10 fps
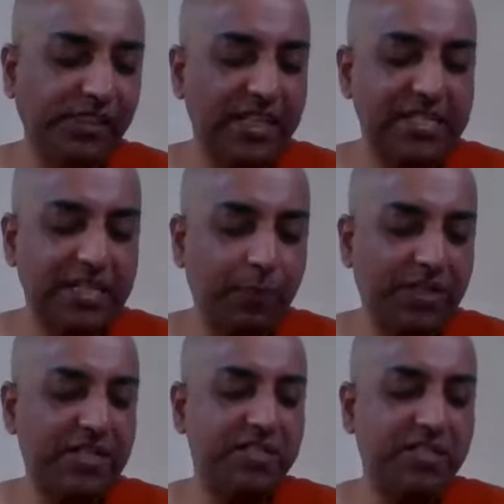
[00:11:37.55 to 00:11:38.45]
he
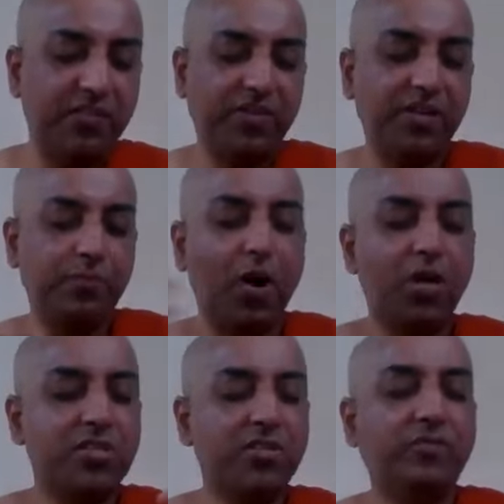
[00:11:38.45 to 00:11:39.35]
separates the different
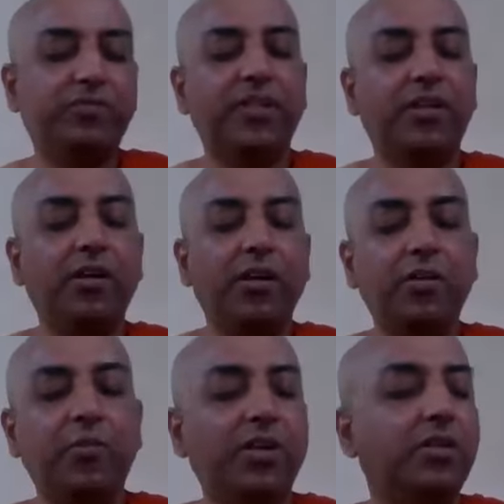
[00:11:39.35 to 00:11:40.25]
parts of an
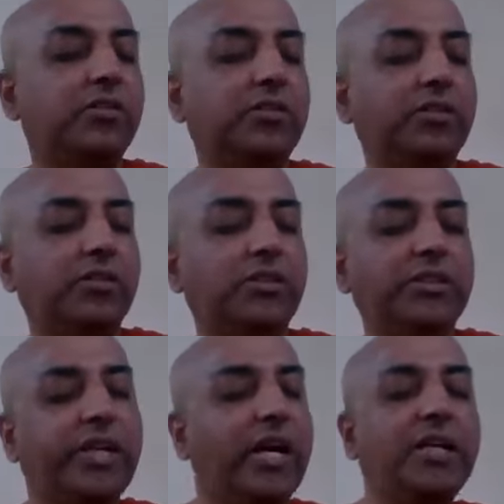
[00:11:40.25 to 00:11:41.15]
animal
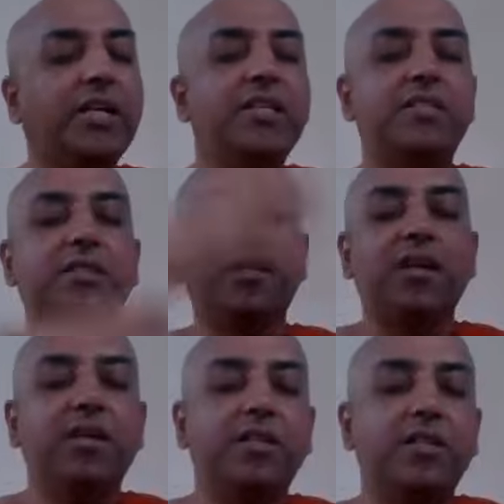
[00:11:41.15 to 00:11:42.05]
and he
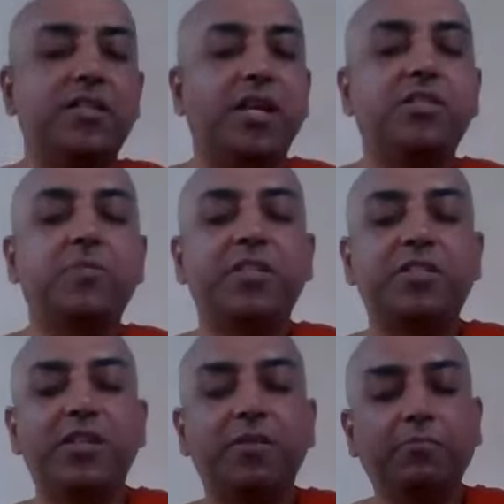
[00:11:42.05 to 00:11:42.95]
just exhibits
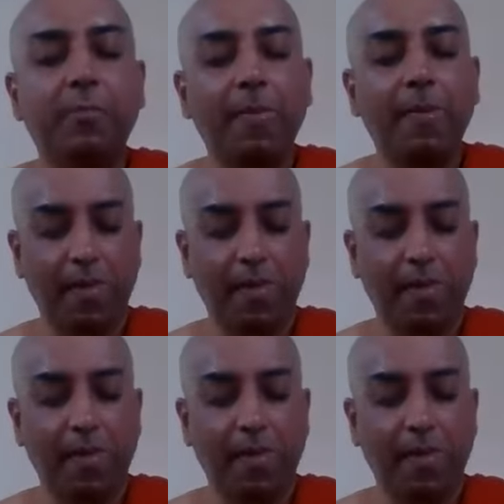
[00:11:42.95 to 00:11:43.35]
them